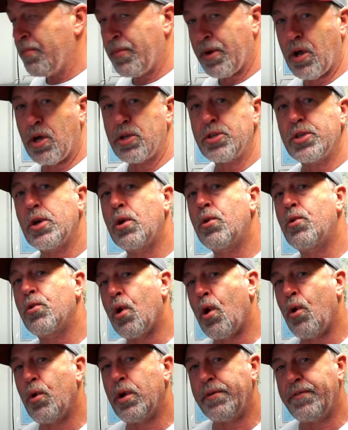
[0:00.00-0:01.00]
but also
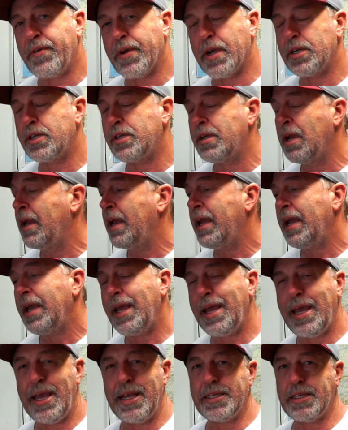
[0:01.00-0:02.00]
growing fish?
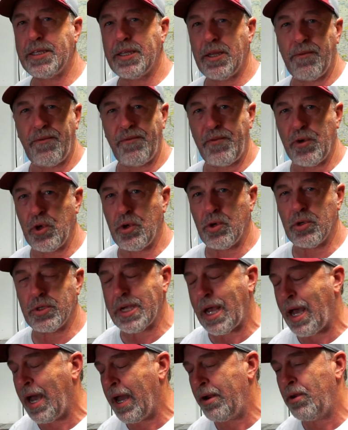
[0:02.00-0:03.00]
It's the foods.
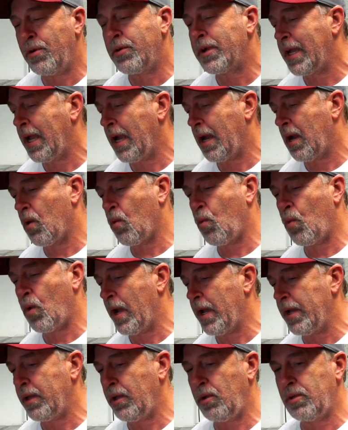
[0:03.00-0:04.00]
I don't care
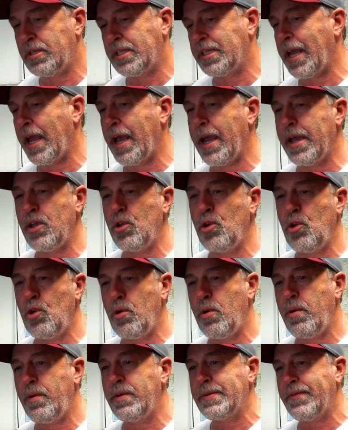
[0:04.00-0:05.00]
what you say.
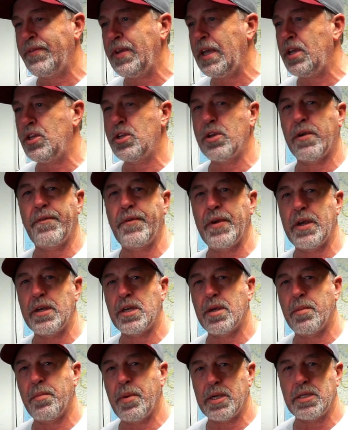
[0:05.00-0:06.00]
You feed your
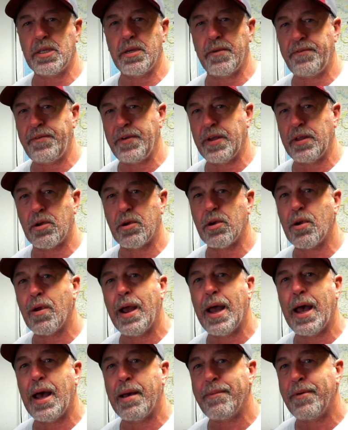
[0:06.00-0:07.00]
fish a bunch of filler
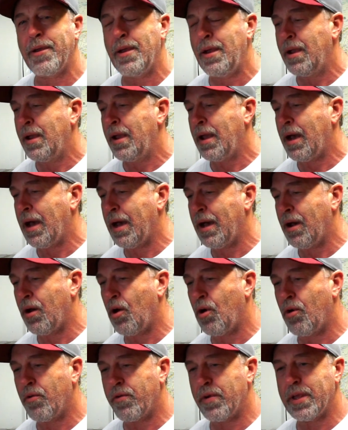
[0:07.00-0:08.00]
crap,
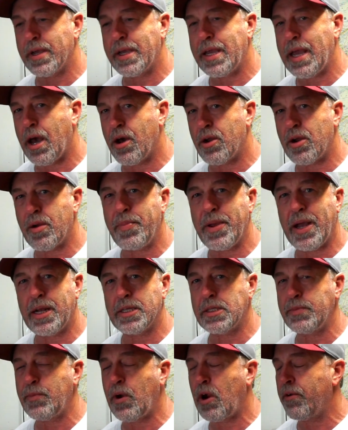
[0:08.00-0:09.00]
over-the-counter
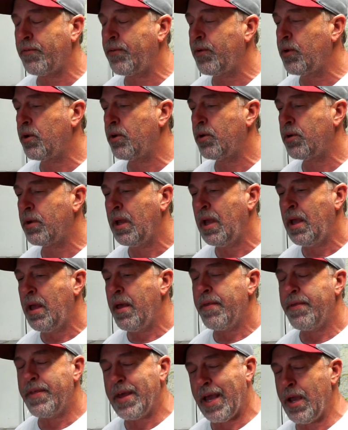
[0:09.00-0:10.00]
PetSmart food.
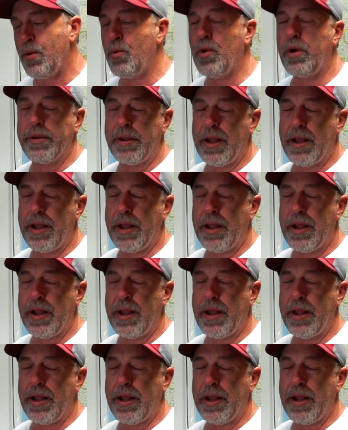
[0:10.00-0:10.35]
They will